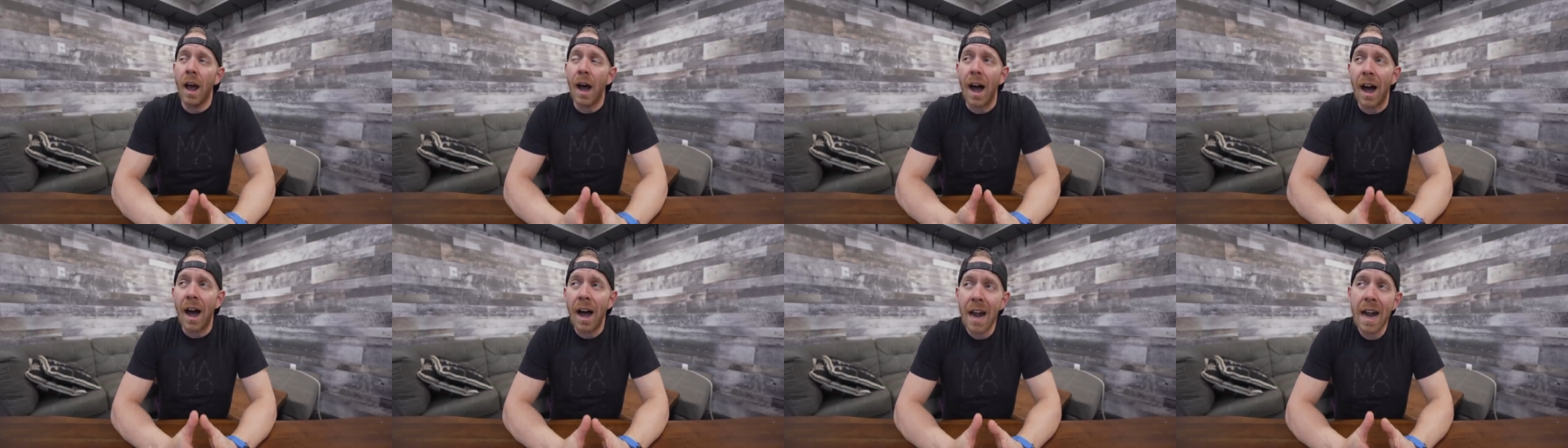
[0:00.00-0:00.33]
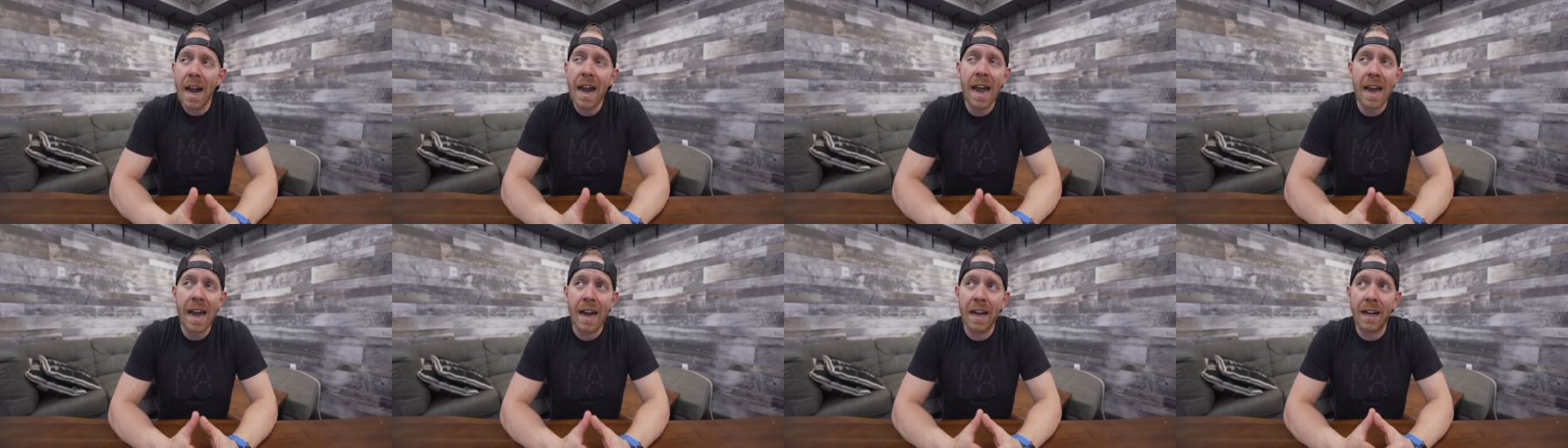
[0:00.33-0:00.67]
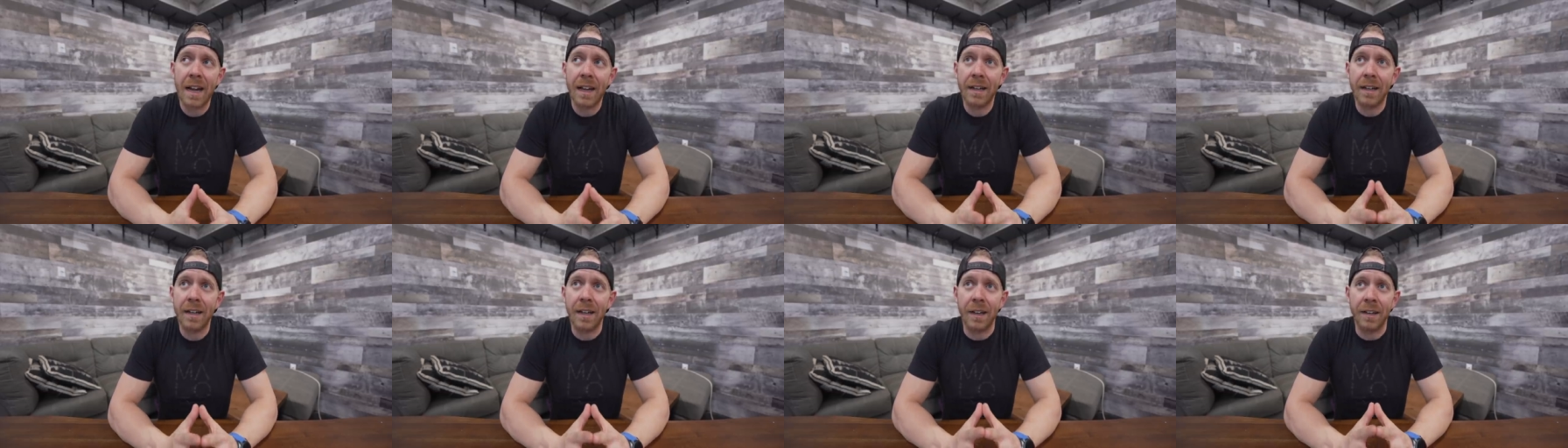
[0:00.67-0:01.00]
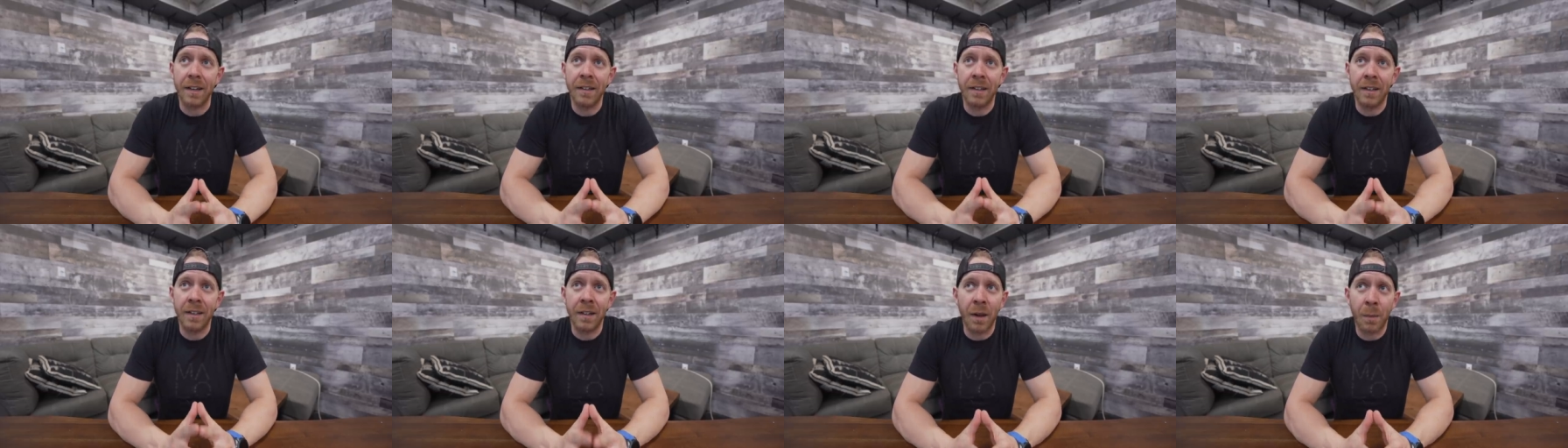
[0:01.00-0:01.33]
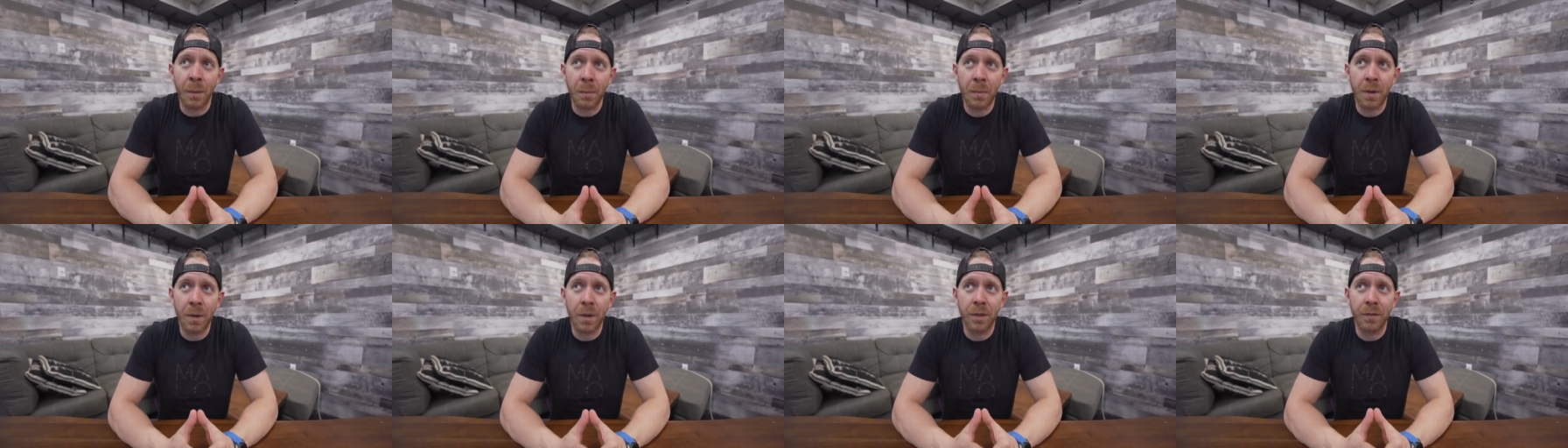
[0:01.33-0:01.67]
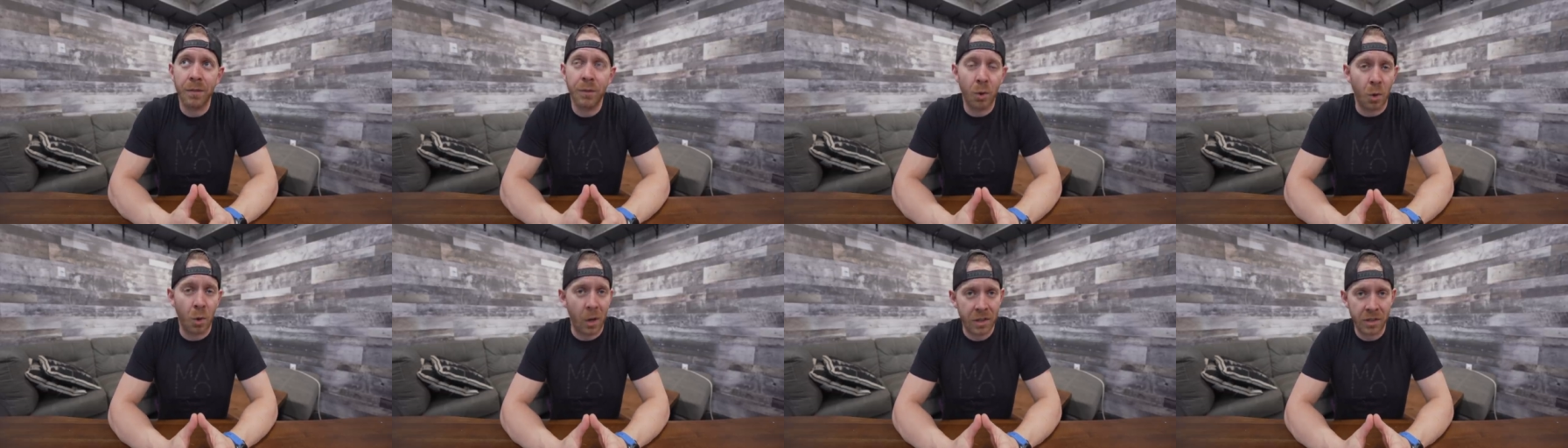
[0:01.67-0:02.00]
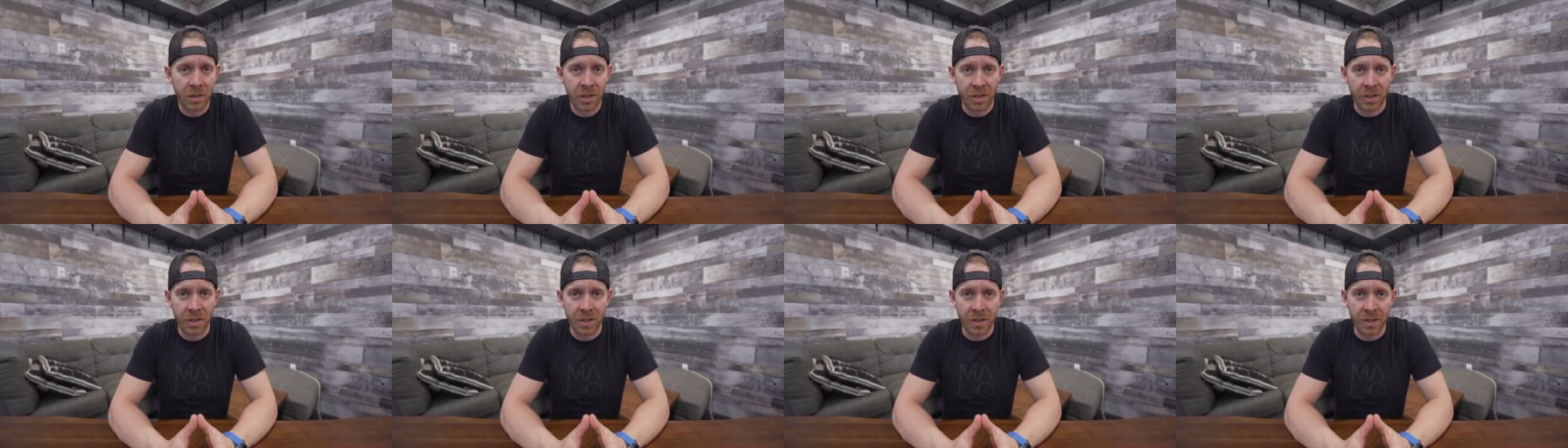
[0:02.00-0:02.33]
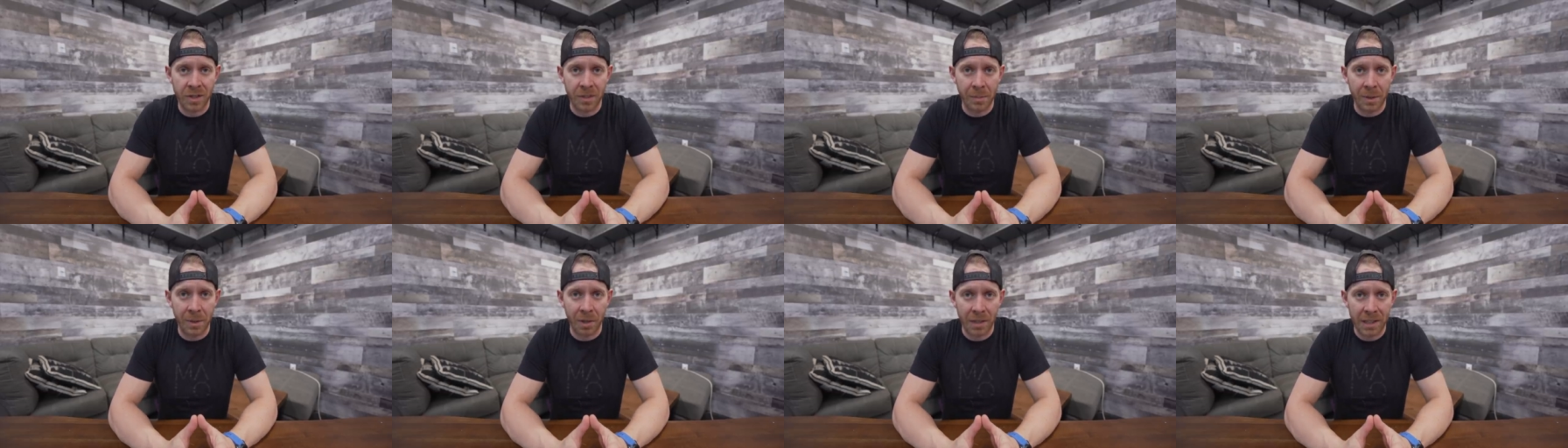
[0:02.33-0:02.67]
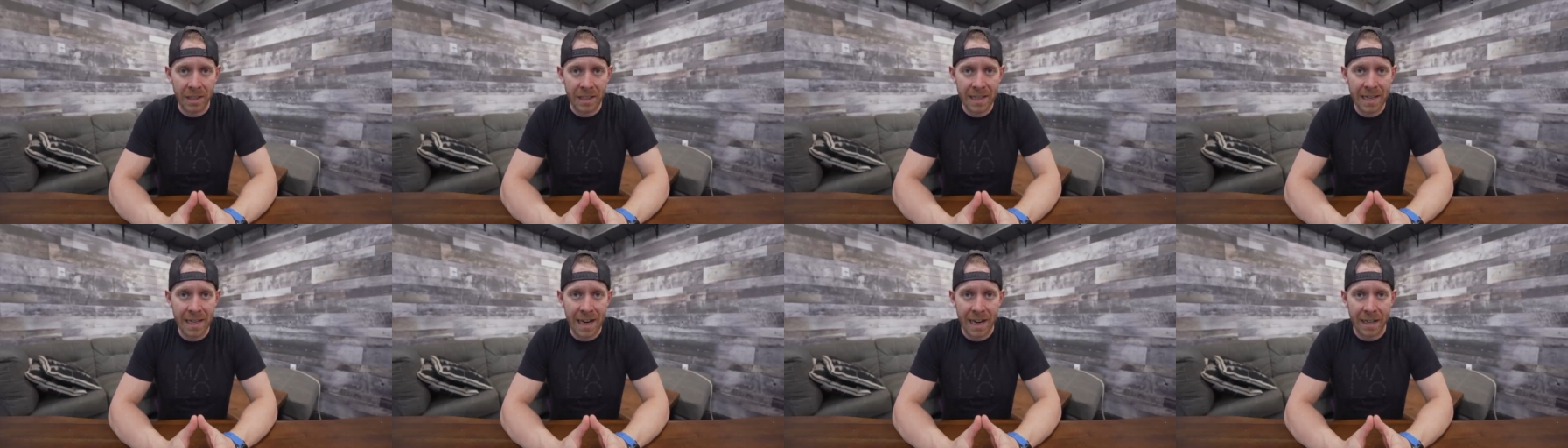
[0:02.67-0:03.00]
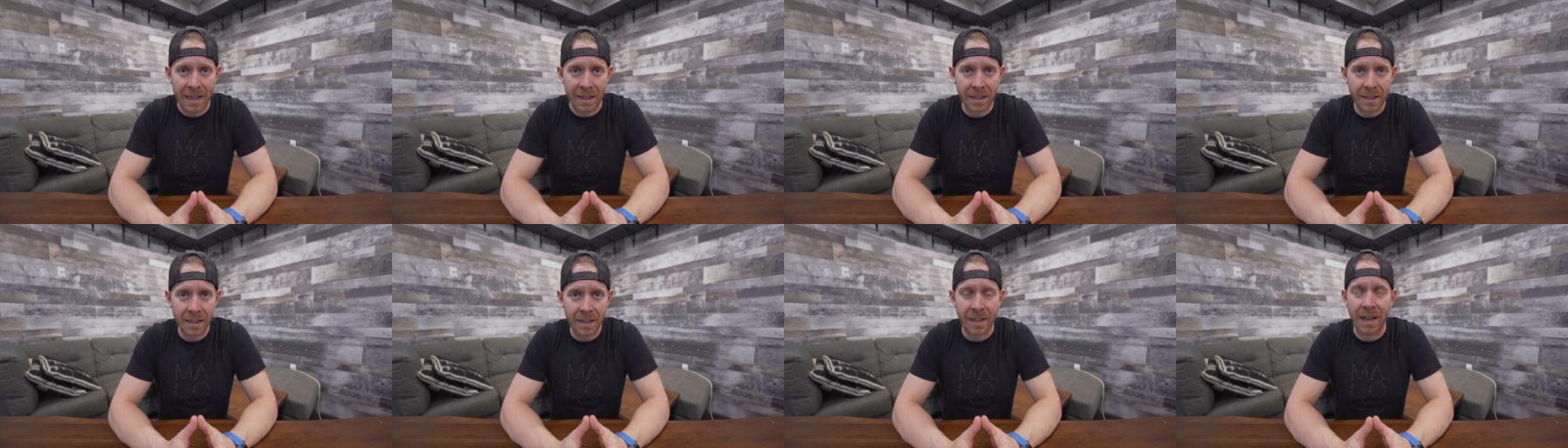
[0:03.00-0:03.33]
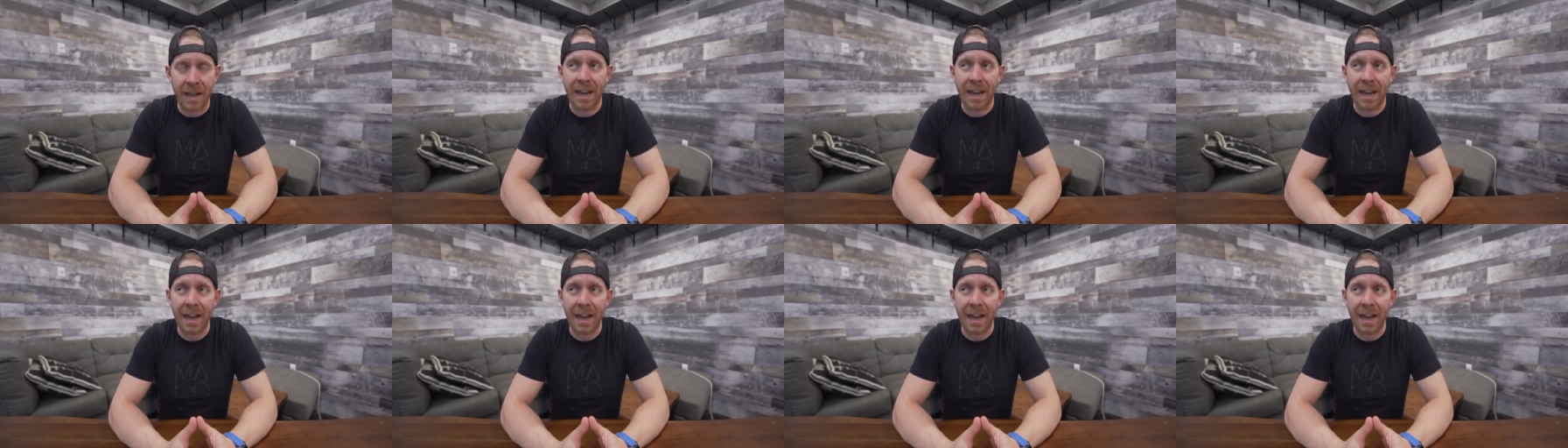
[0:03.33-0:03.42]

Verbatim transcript: I had a number of questions about the test.